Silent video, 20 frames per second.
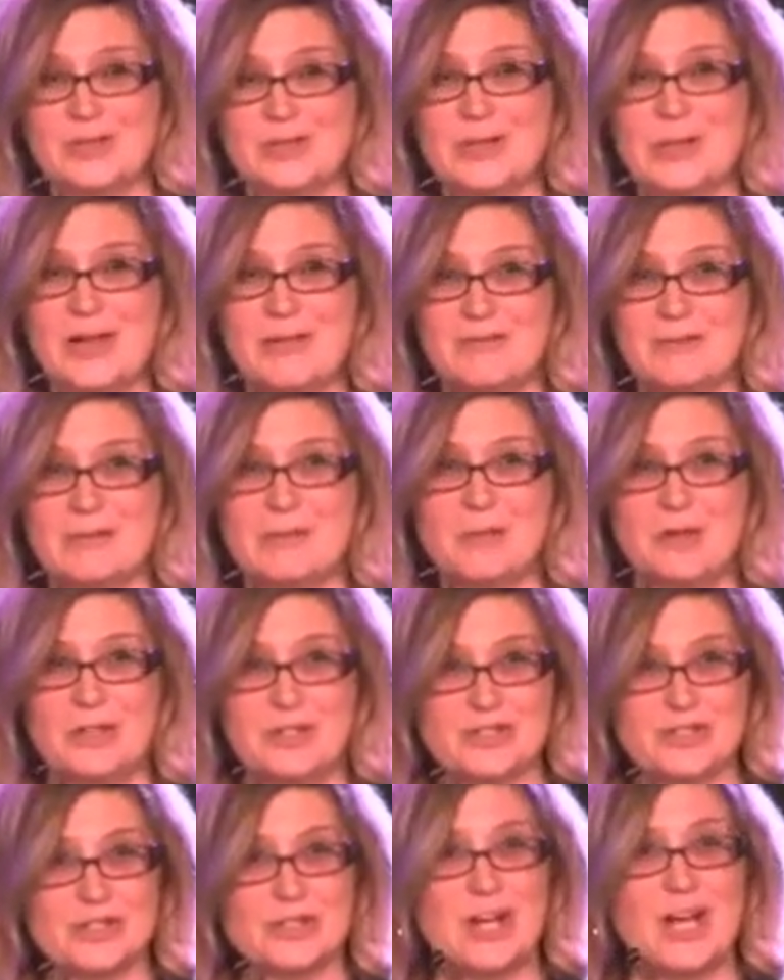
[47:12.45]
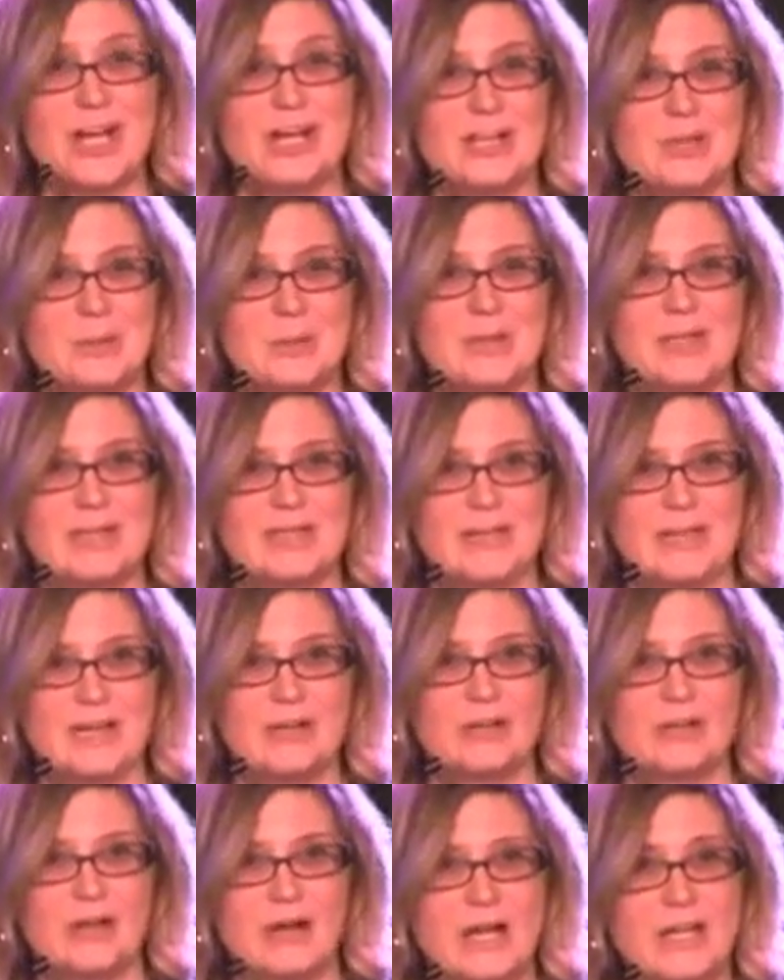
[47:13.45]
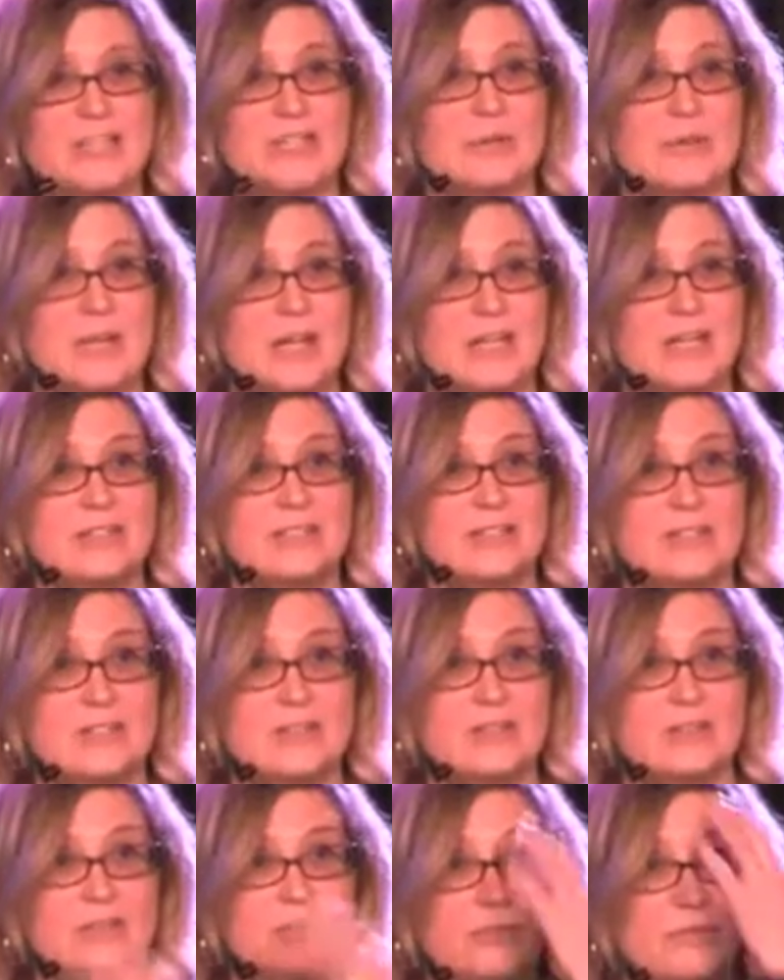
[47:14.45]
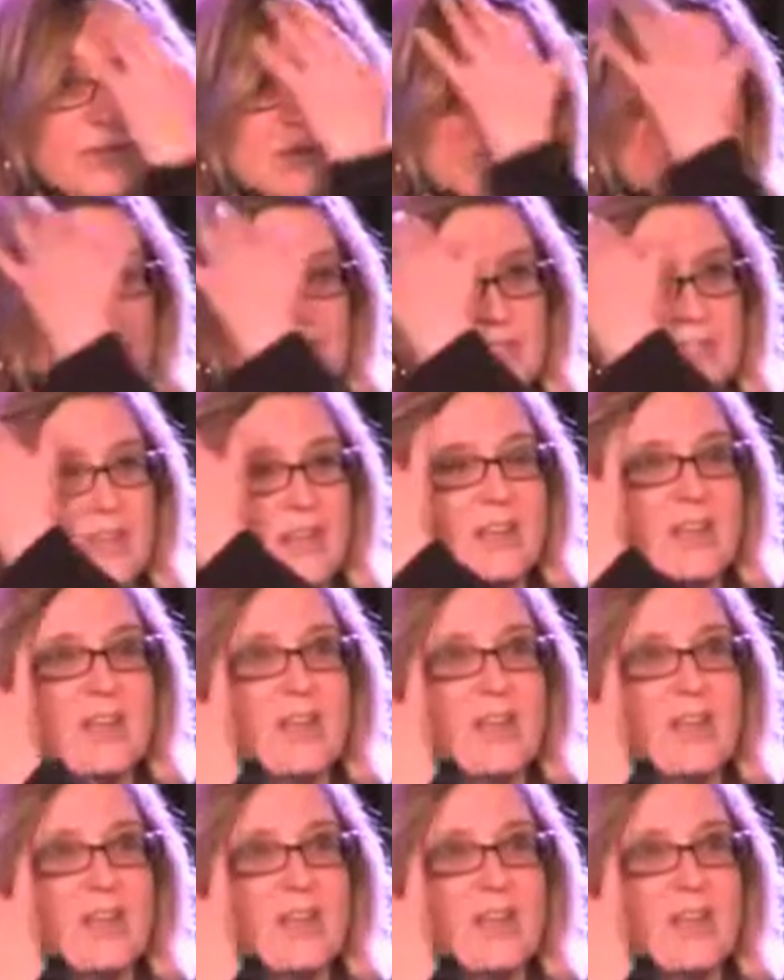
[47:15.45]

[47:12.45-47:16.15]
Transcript: you want to try them and kind of graduate into those flavors.